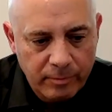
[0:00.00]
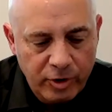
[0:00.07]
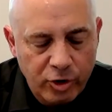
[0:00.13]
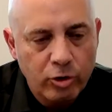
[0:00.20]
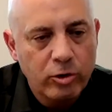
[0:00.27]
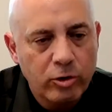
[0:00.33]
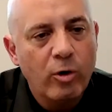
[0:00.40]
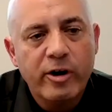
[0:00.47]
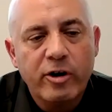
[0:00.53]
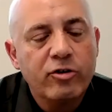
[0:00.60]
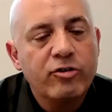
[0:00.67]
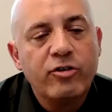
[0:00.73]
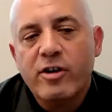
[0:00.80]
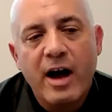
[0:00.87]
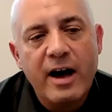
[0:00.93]
your
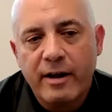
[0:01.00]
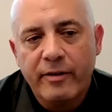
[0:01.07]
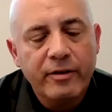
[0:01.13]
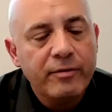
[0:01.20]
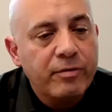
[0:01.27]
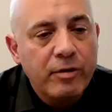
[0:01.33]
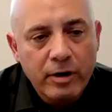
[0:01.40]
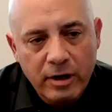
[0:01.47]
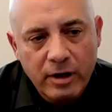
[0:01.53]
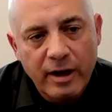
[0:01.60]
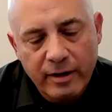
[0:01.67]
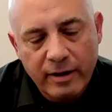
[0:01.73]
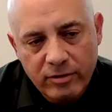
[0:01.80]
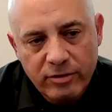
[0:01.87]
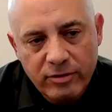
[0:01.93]
lawyers are not on the front
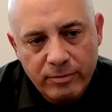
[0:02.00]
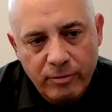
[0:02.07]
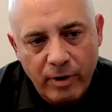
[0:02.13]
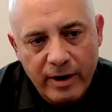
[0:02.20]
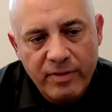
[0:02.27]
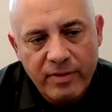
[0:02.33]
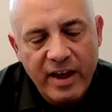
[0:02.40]
lines, right?